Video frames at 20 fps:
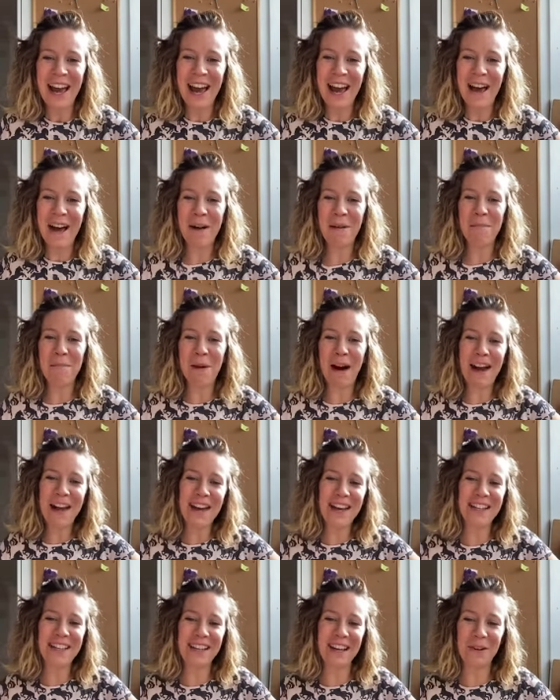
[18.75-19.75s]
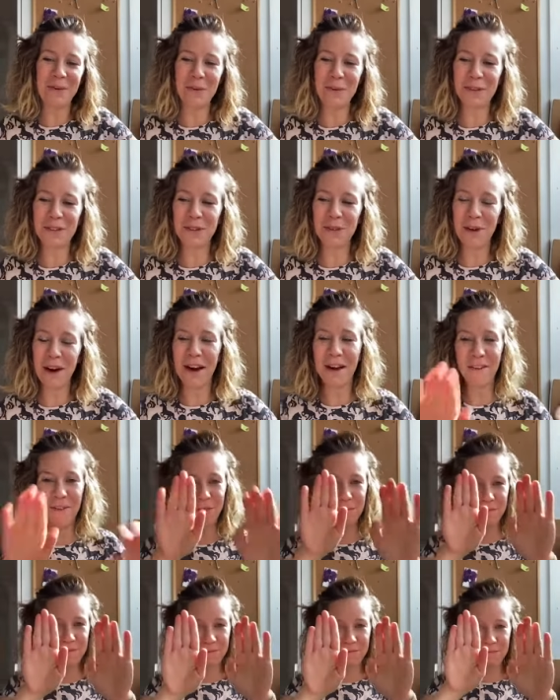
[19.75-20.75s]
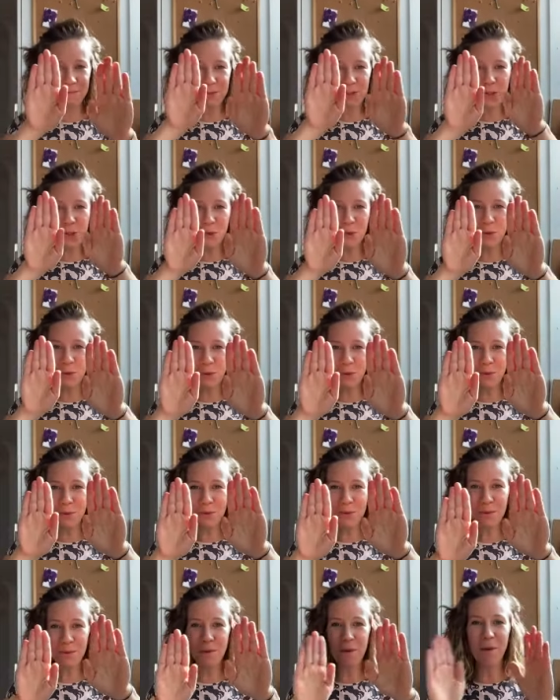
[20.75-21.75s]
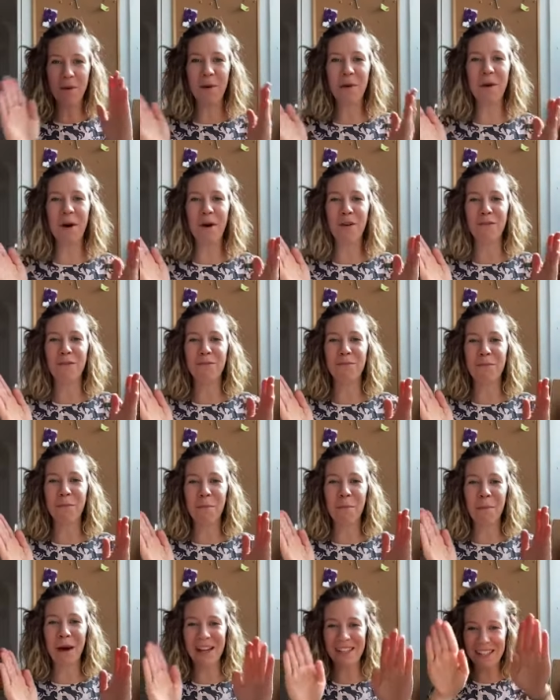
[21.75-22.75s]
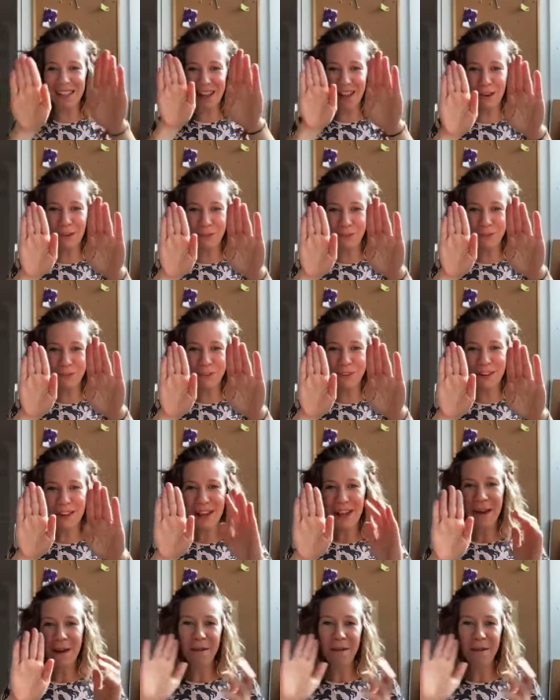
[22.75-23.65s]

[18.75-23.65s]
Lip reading: My idea was to have two of myself